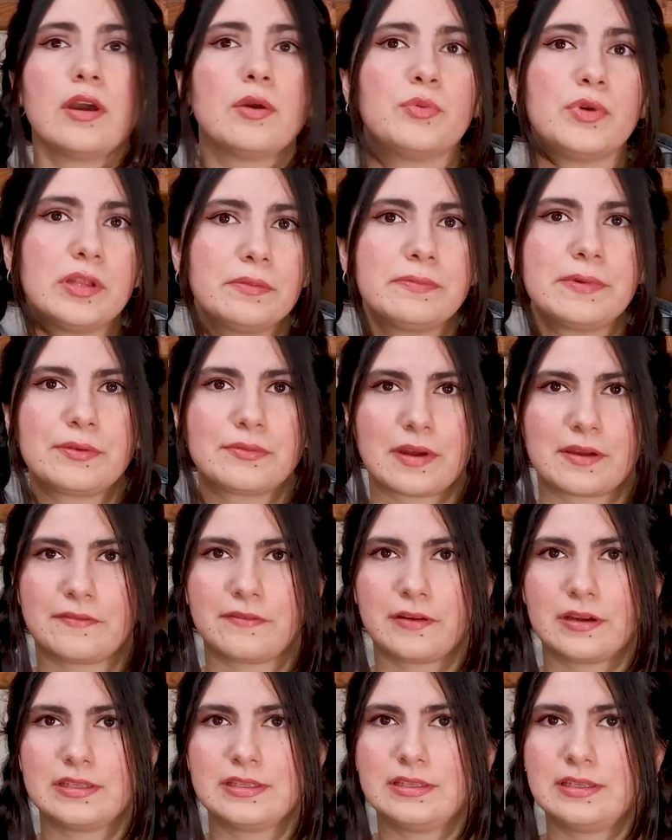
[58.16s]
I will be
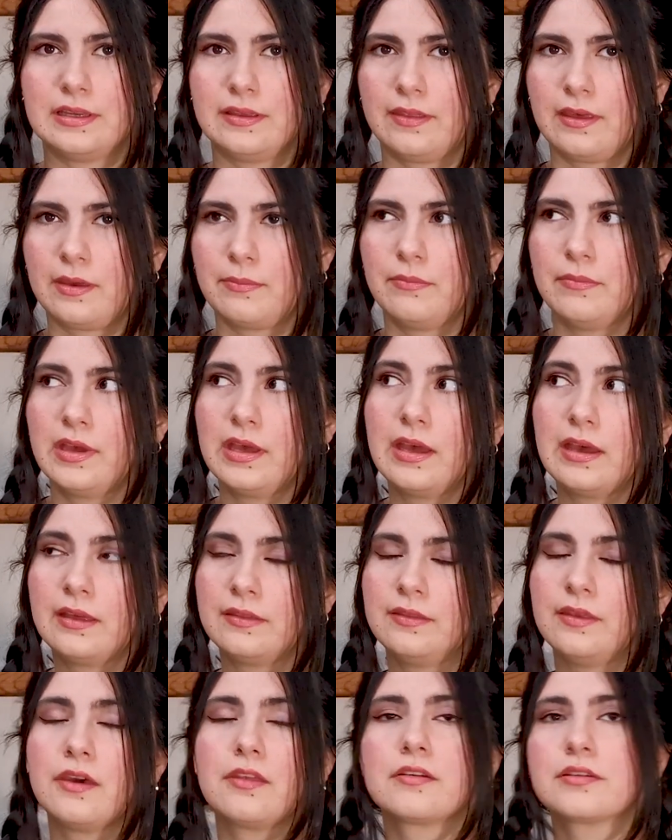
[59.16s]
referencing them
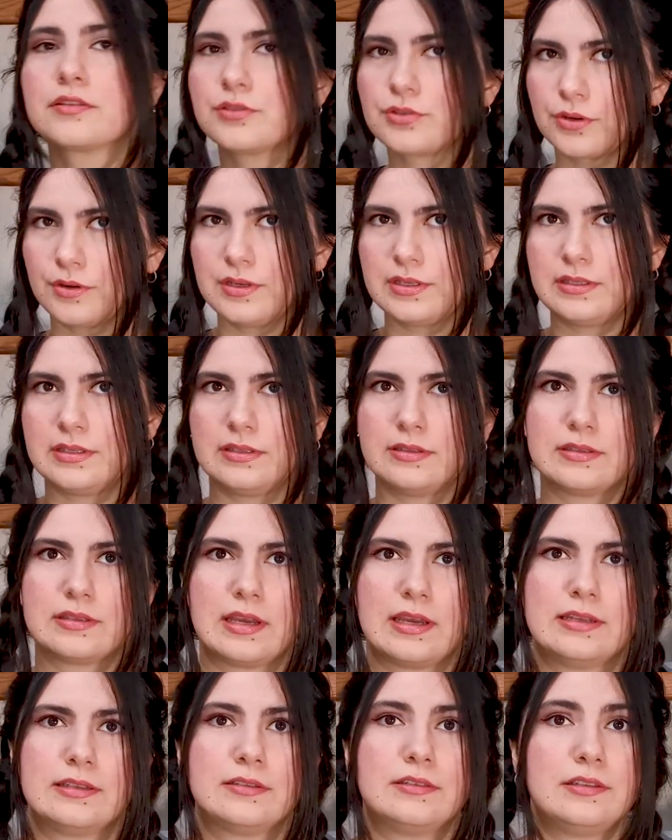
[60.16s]
and the other stories
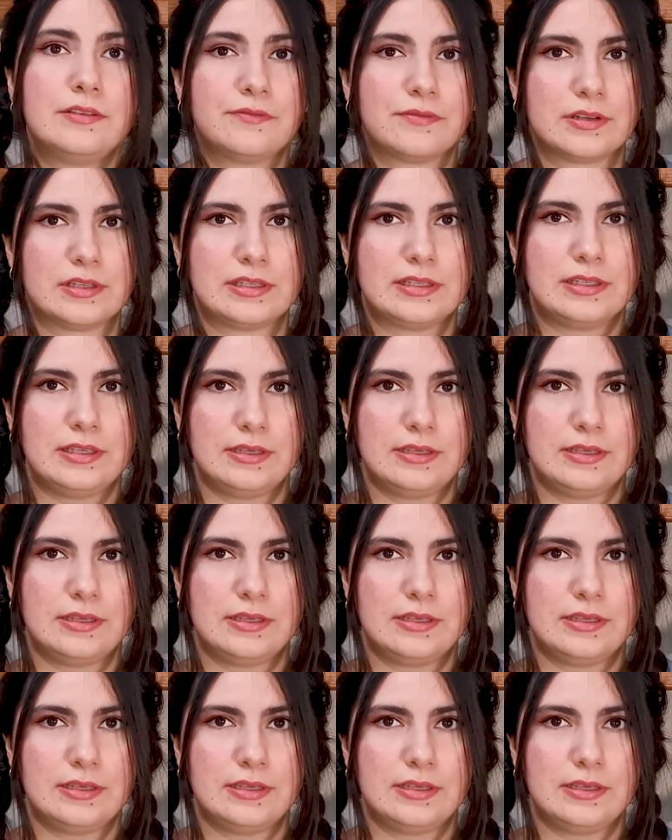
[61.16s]
inside different